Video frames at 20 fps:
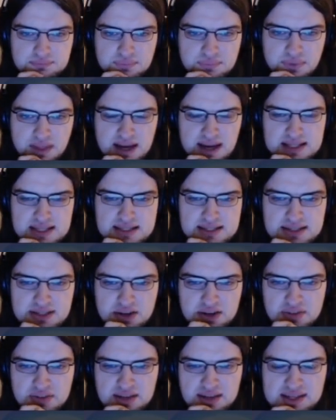That is
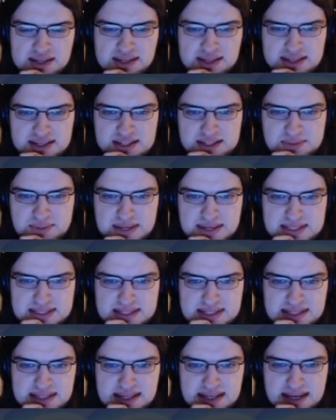not the lead I
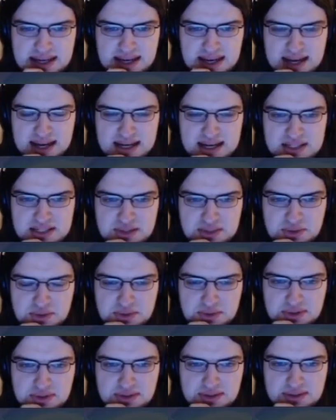expected at all.